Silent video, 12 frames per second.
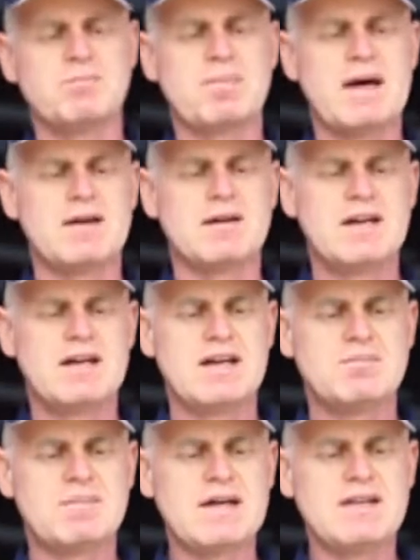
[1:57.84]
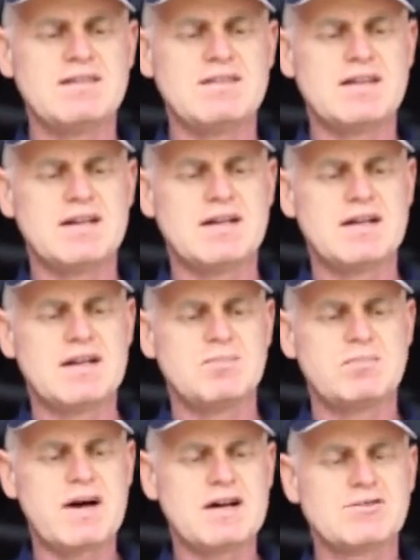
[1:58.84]
but it means that
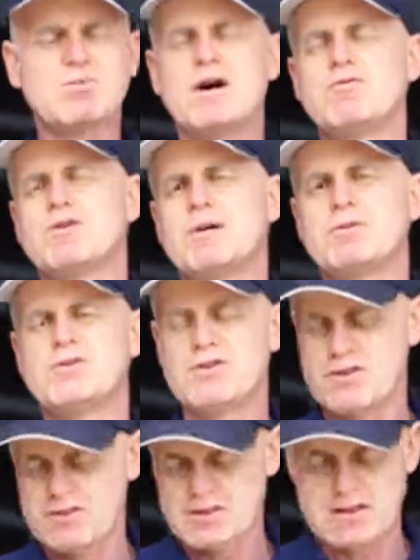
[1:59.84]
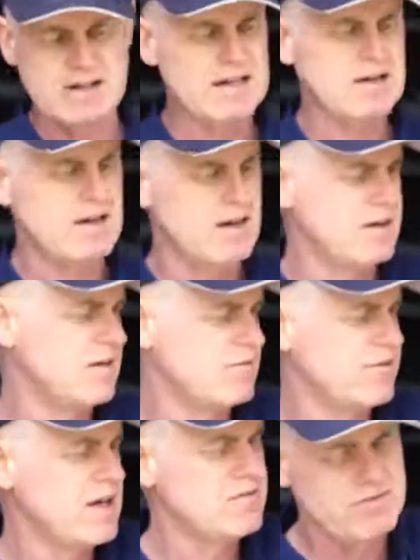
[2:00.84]
bugs won't reproduce and
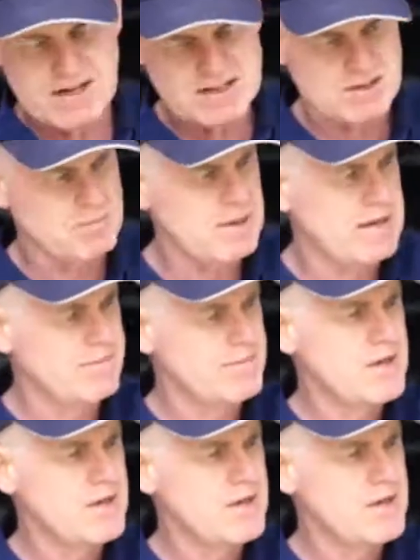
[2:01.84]
infect your beer.